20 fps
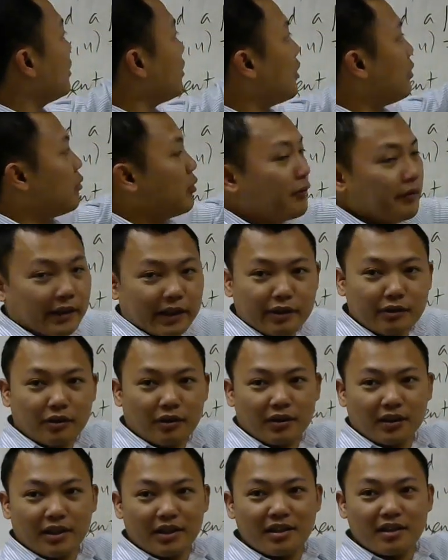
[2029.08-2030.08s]
normal
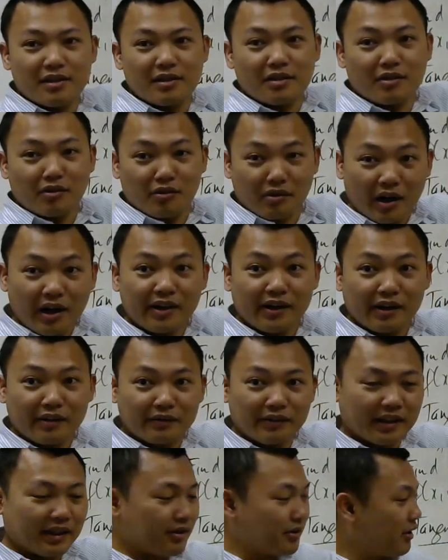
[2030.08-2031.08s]
vector. This is gradient
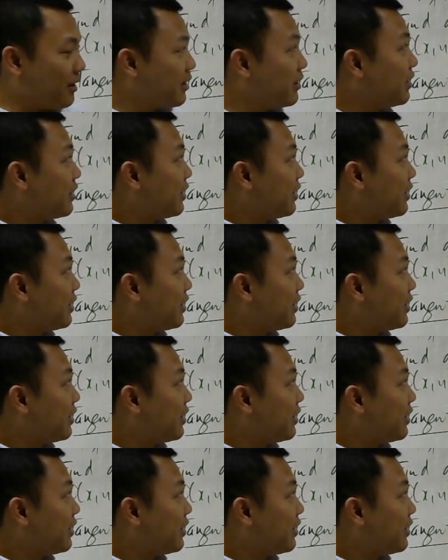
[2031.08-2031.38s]
vector.